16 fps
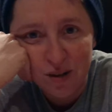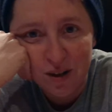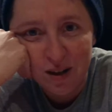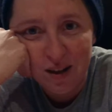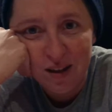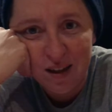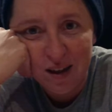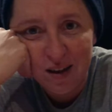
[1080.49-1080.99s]

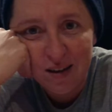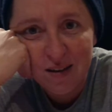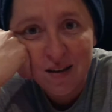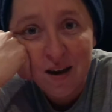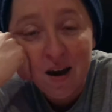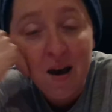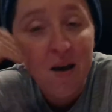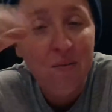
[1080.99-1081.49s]
silly things.
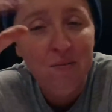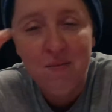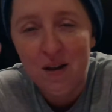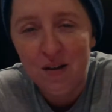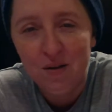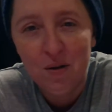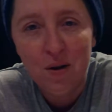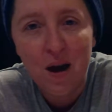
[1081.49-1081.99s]
And
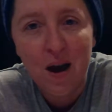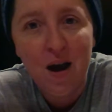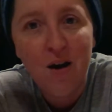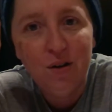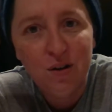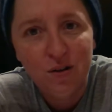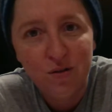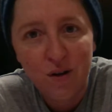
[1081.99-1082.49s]
that's okay.
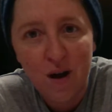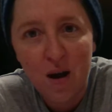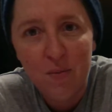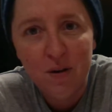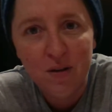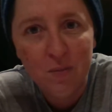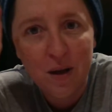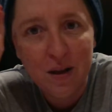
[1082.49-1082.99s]
I'll describe
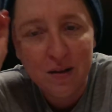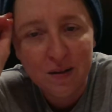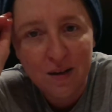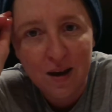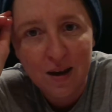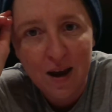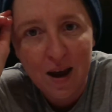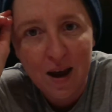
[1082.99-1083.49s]
it as best
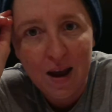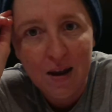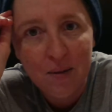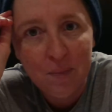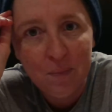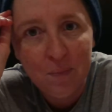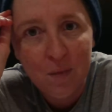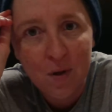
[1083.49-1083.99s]
I
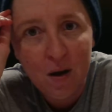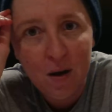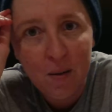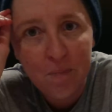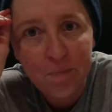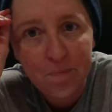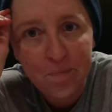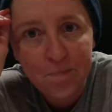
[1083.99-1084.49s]
can.
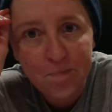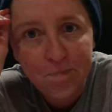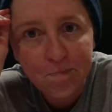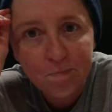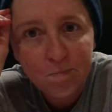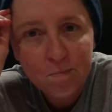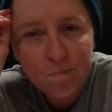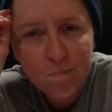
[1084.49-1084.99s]

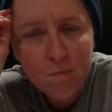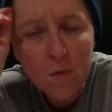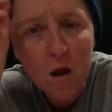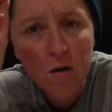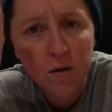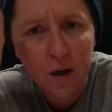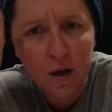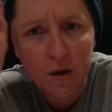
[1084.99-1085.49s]

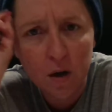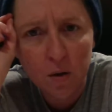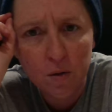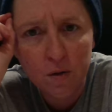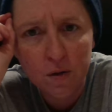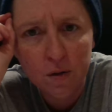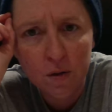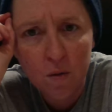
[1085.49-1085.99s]
I'll take
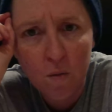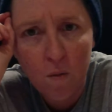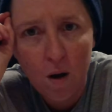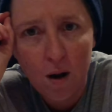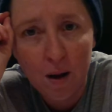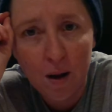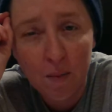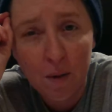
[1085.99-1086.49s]
notes
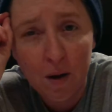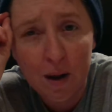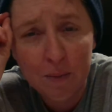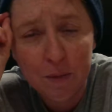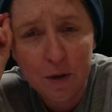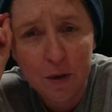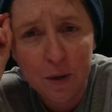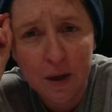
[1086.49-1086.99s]
while
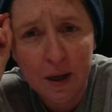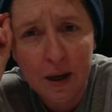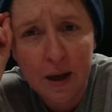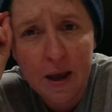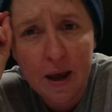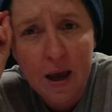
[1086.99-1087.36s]
I'm doing it.